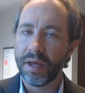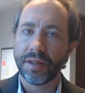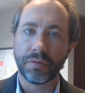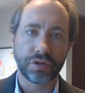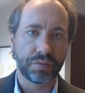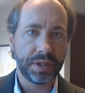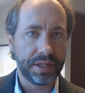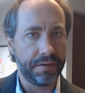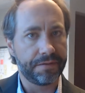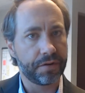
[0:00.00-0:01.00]
that was really
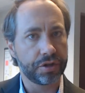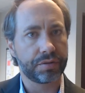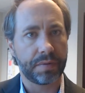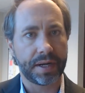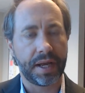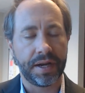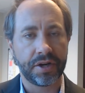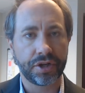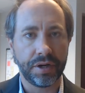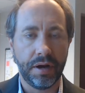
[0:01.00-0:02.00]
the first
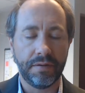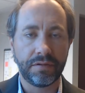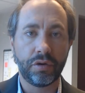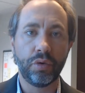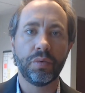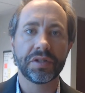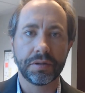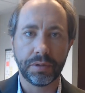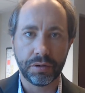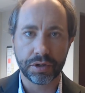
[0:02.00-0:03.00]
recognition of who
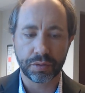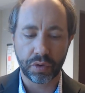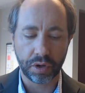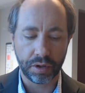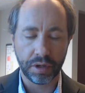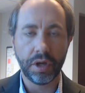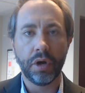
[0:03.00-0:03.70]
whistleblowers were,